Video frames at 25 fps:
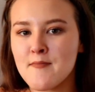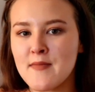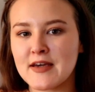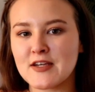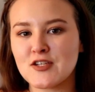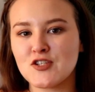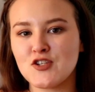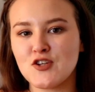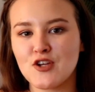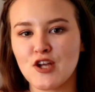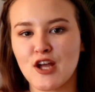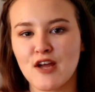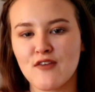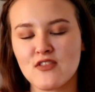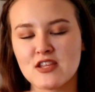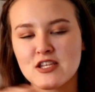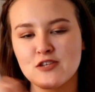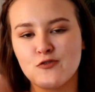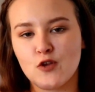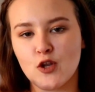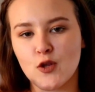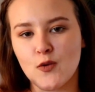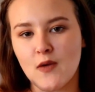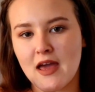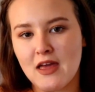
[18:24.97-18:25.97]
make sure you give
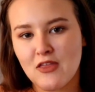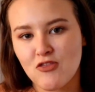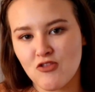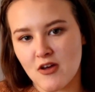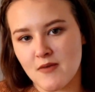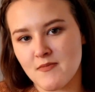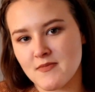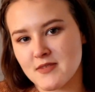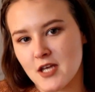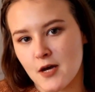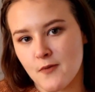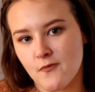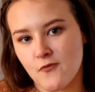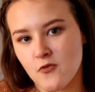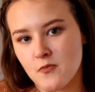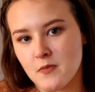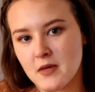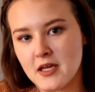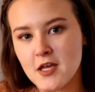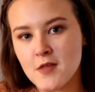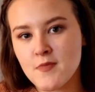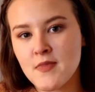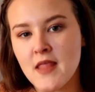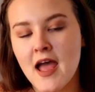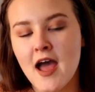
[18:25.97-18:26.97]
this video a thumbs up for
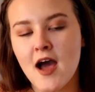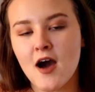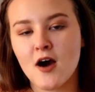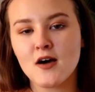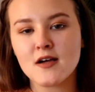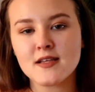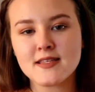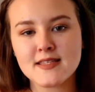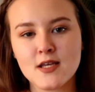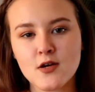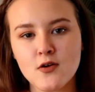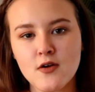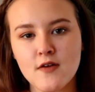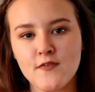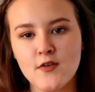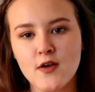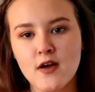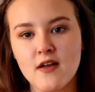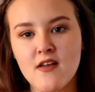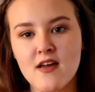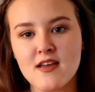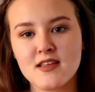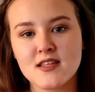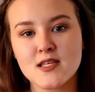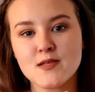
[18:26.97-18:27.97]
me. Also, if
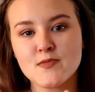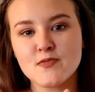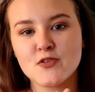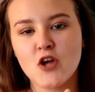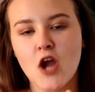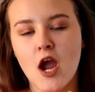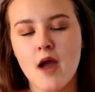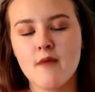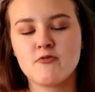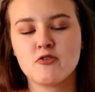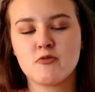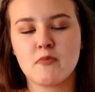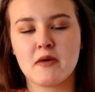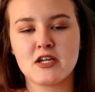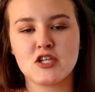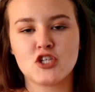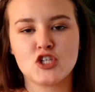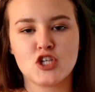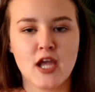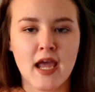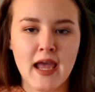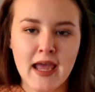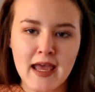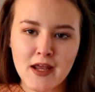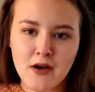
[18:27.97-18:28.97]
you are not subscribed to my
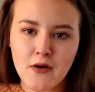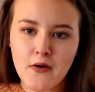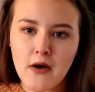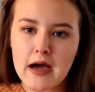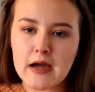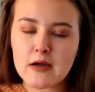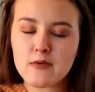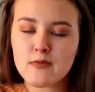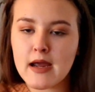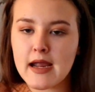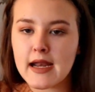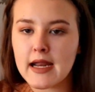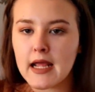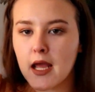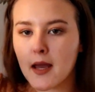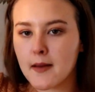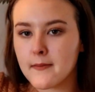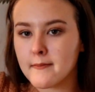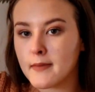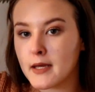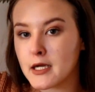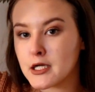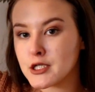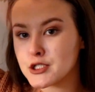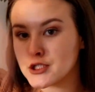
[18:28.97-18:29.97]
channel already,
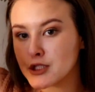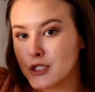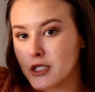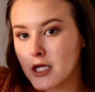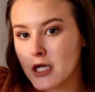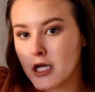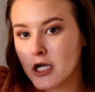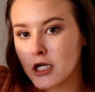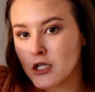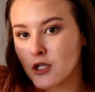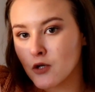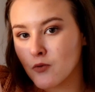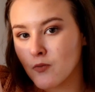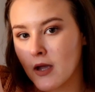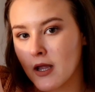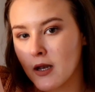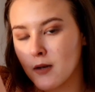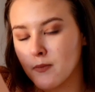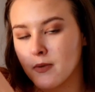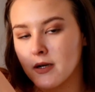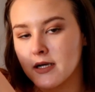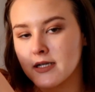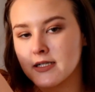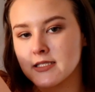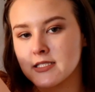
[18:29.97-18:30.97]
make sure you hit the
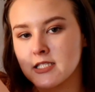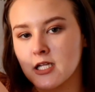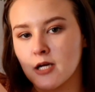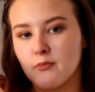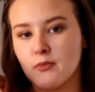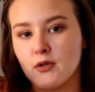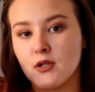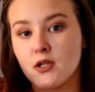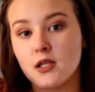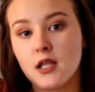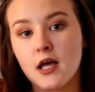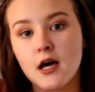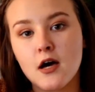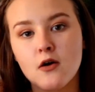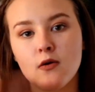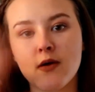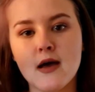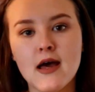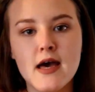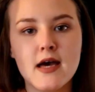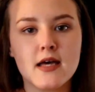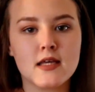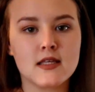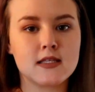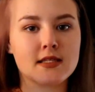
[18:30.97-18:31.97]
red button down
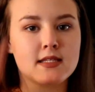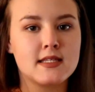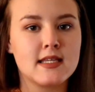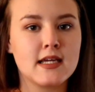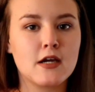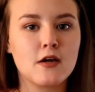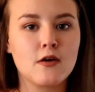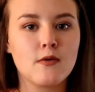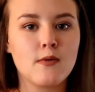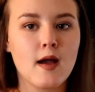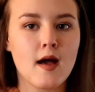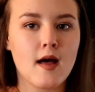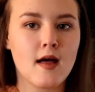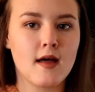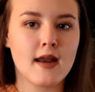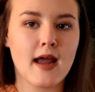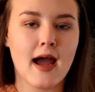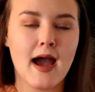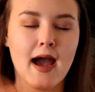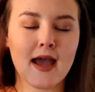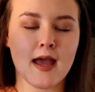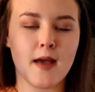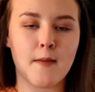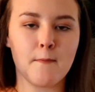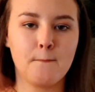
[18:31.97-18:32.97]
below. You stick around.
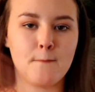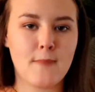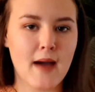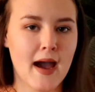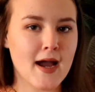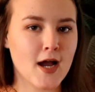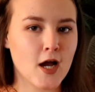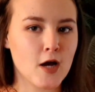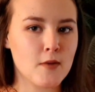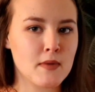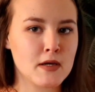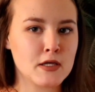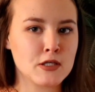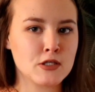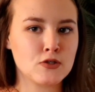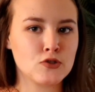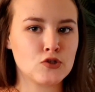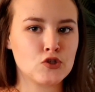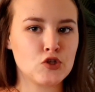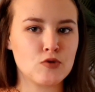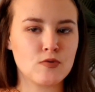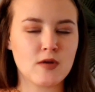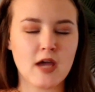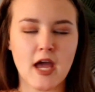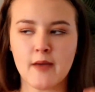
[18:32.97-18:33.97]
I am back on my
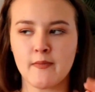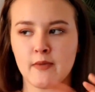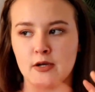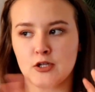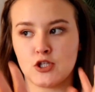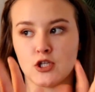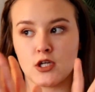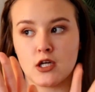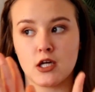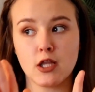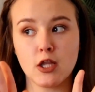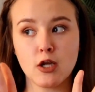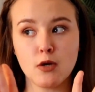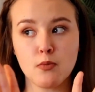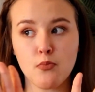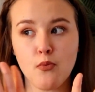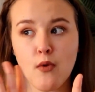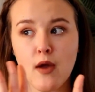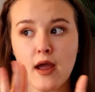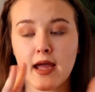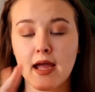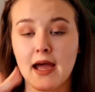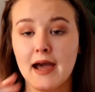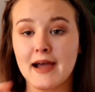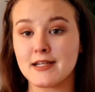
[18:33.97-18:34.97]
YouTube game. I took a little
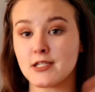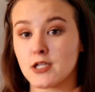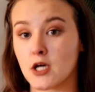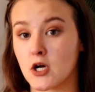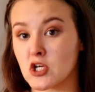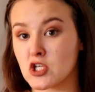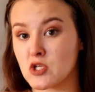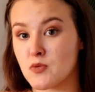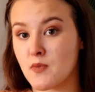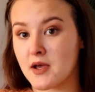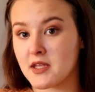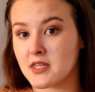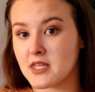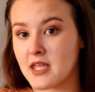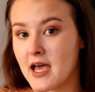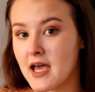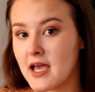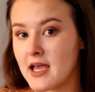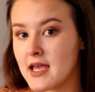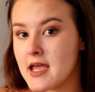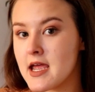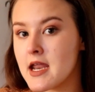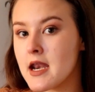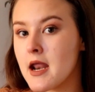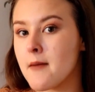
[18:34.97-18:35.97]
break. I talked about
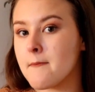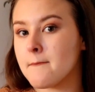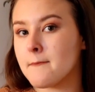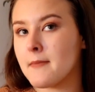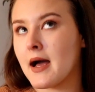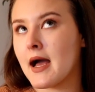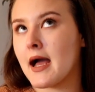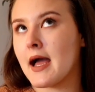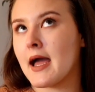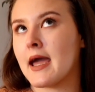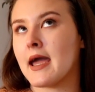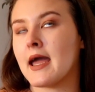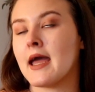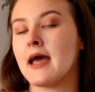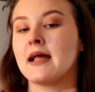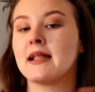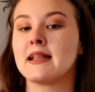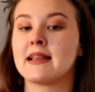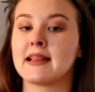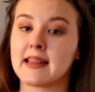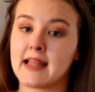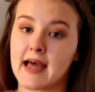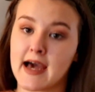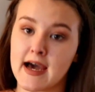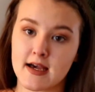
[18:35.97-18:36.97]
that in my
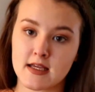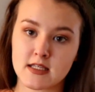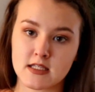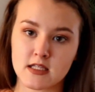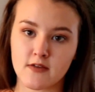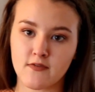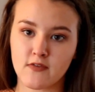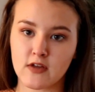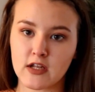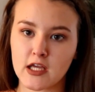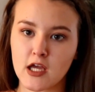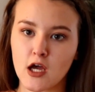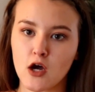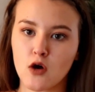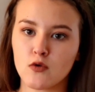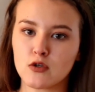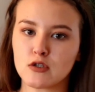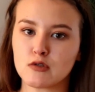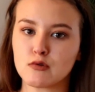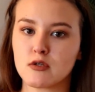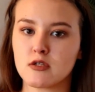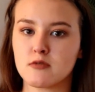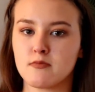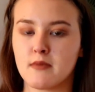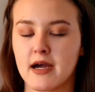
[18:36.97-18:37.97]
last video,
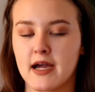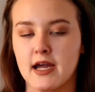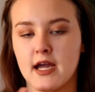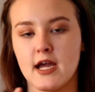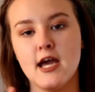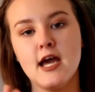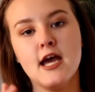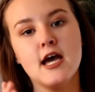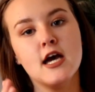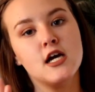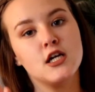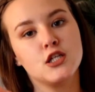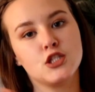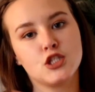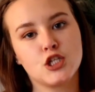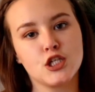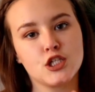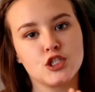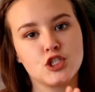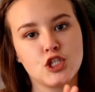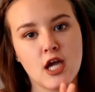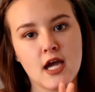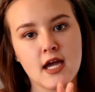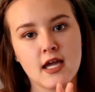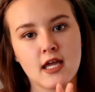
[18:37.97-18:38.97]
which was my
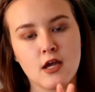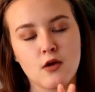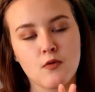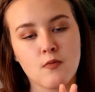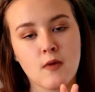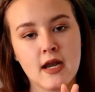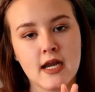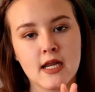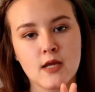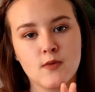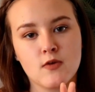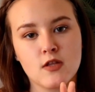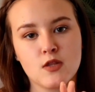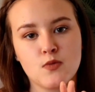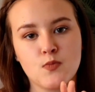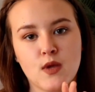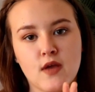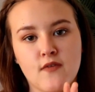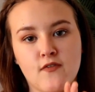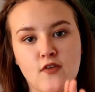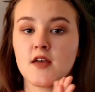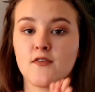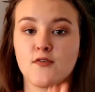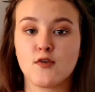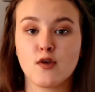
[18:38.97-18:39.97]
Check Chat Get Ready With
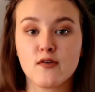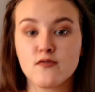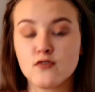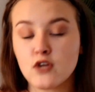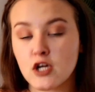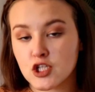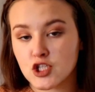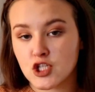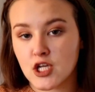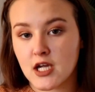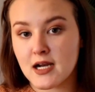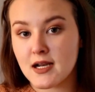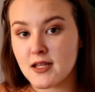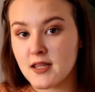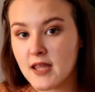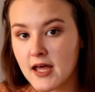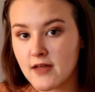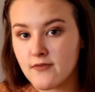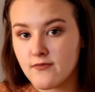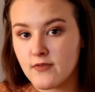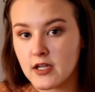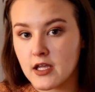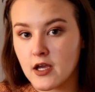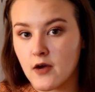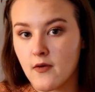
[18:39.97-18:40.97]
Me. If you have not checked
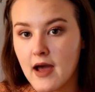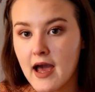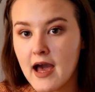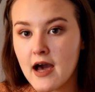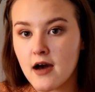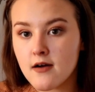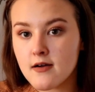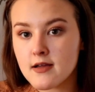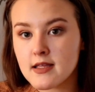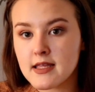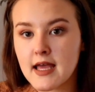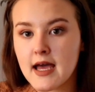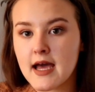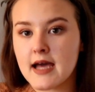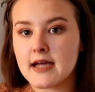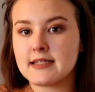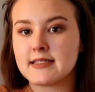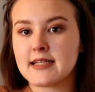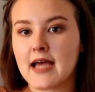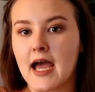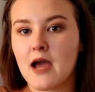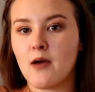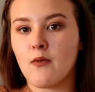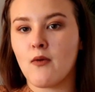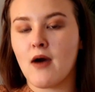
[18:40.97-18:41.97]
that video out
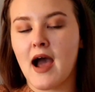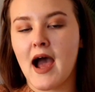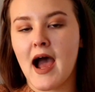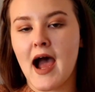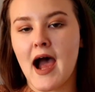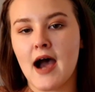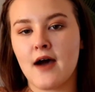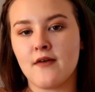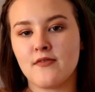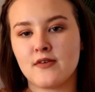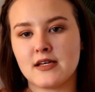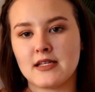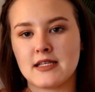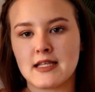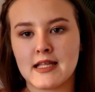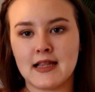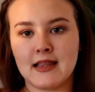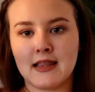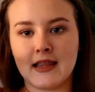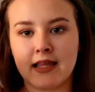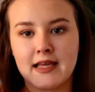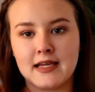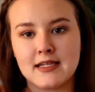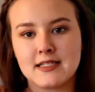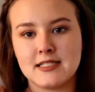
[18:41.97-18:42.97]
yet, I will have it
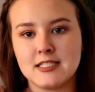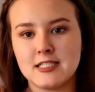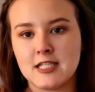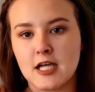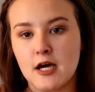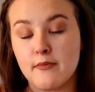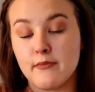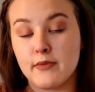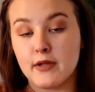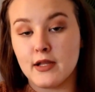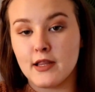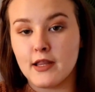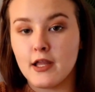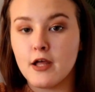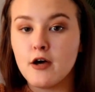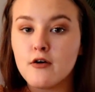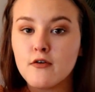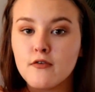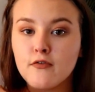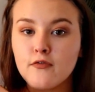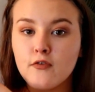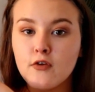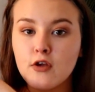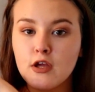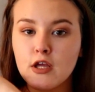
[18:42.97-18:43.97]
linked down
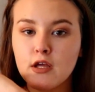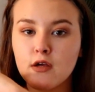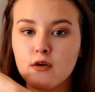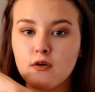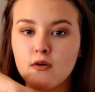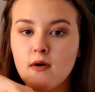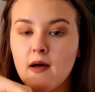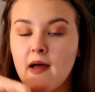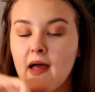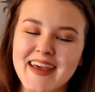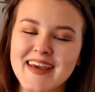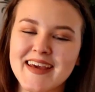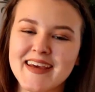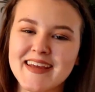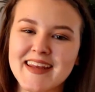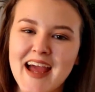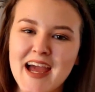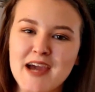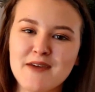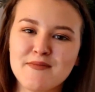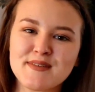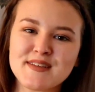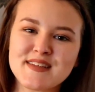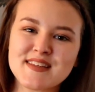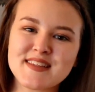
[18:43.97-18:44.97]
below for you. And
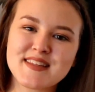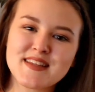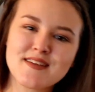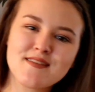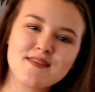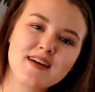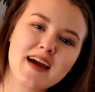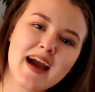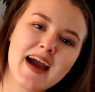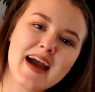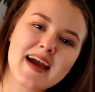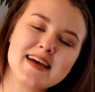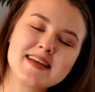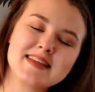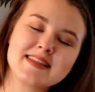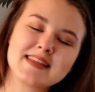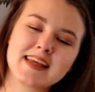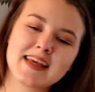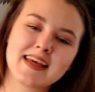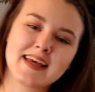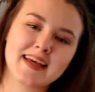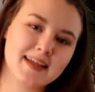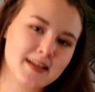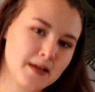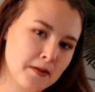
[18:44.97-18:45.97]
I will see you guys
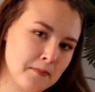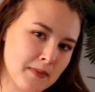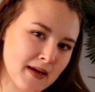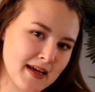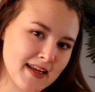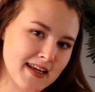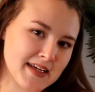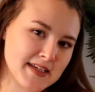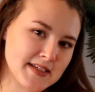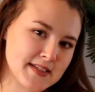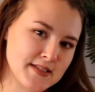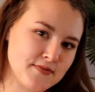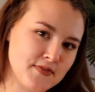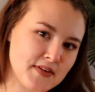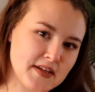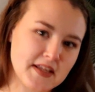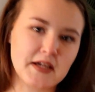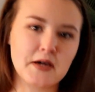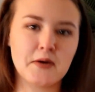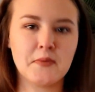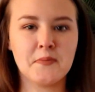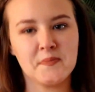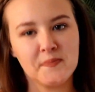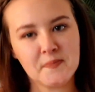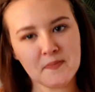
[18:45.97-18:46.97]
in my next
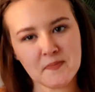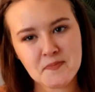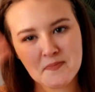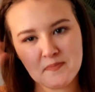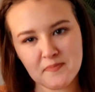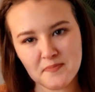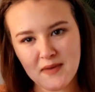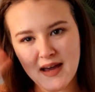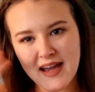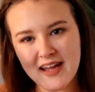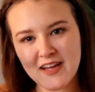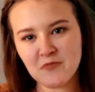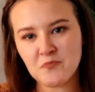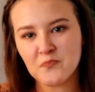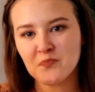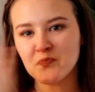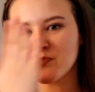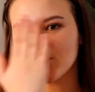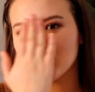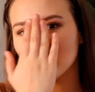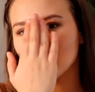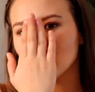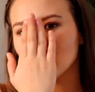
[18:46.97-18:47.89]
video. Bye!